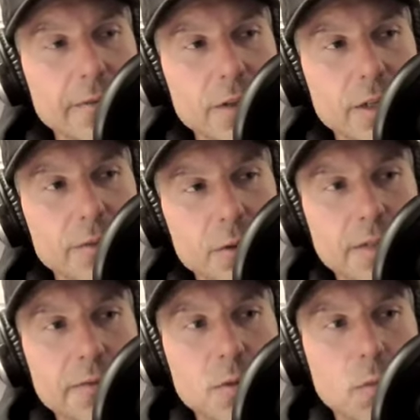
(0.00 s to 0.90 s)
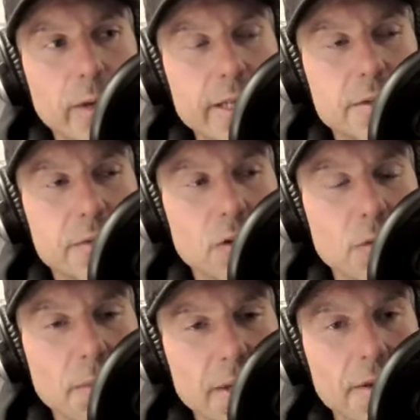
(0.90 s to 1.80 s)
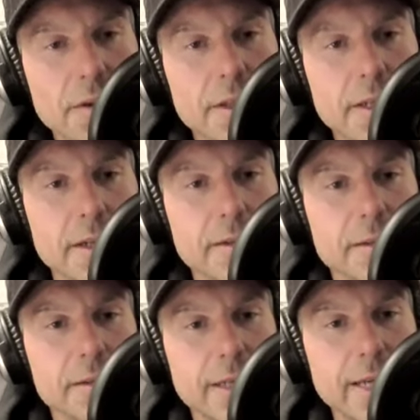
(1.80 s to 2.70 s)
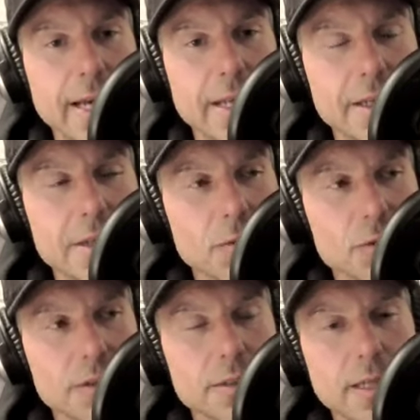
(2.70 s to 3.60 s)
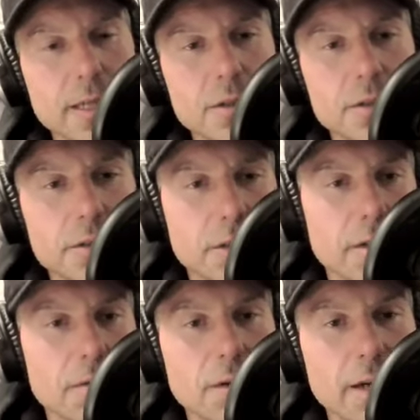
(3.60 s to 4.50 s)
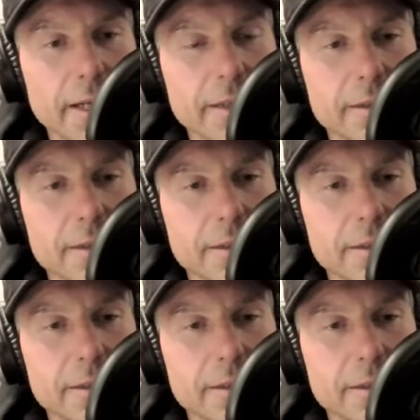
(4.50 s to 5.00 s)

if you lifted weights for a month of the year and then decided to start running,